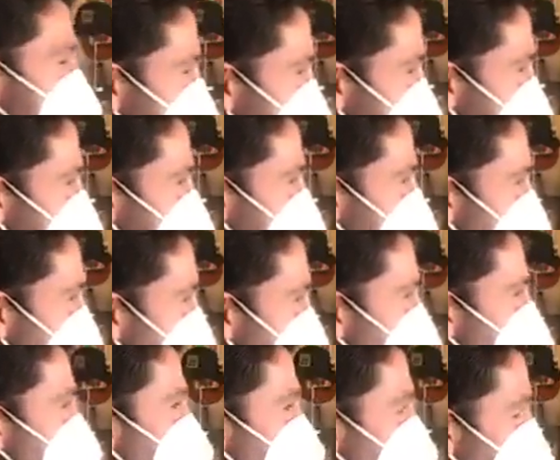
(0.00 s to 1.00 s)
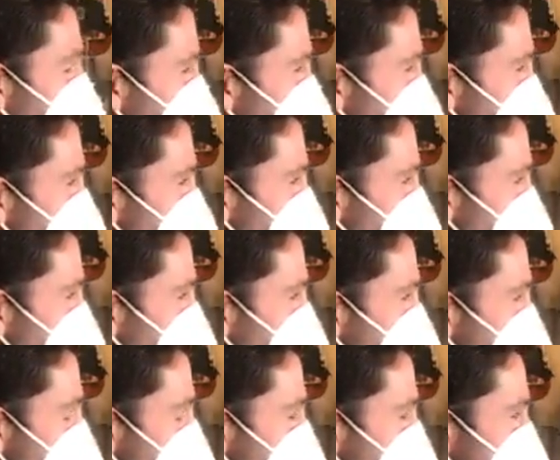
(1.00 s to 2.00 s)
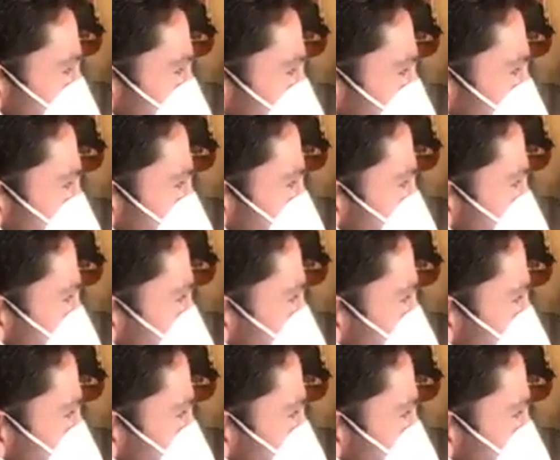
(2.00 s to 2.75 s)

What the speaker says: So I think that's would be you have a calling.